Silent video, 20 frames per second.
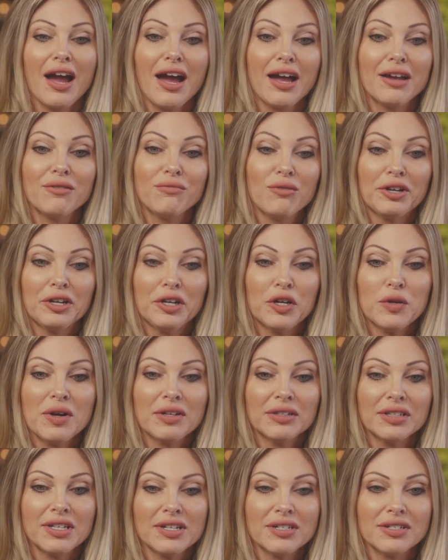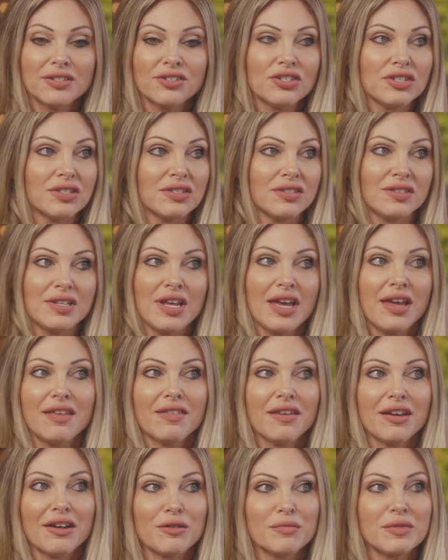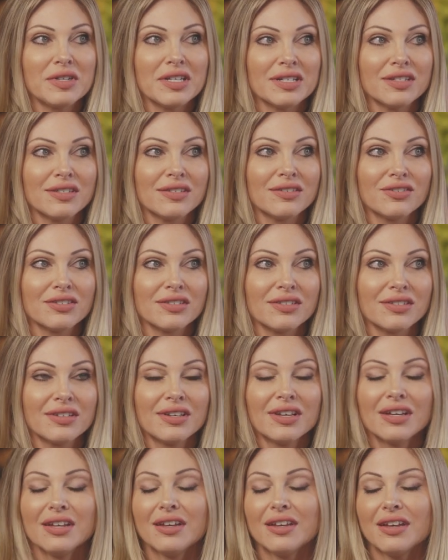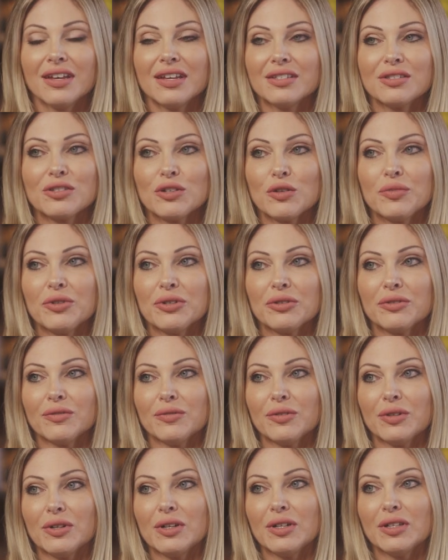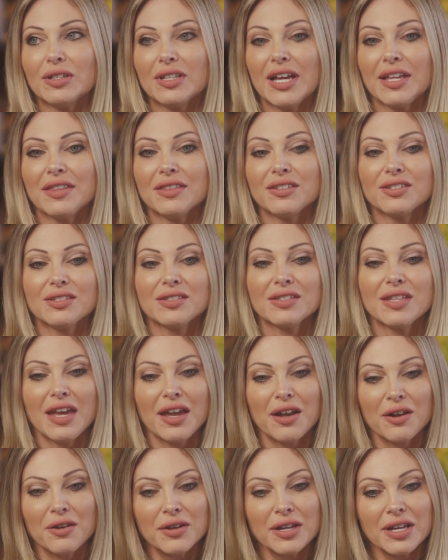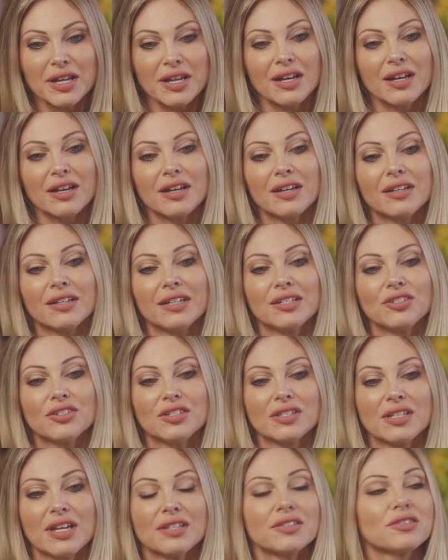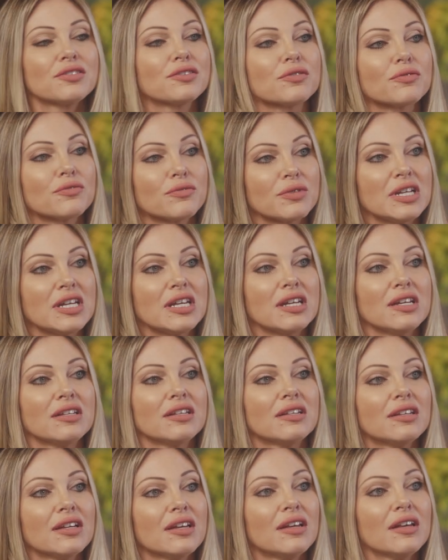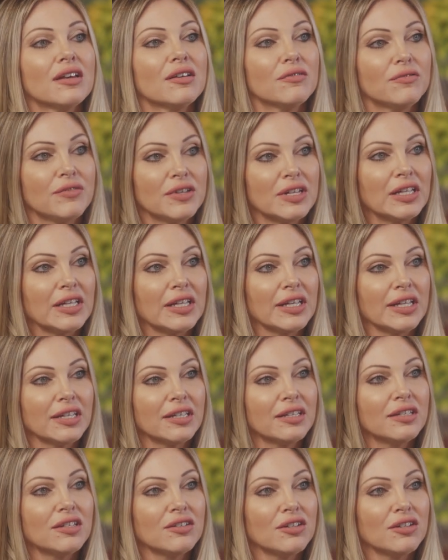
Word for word: I, I want to go out there and just stay there because it yeah. just it's so beautiful and just the area and just that serene feeling, oh, yeah.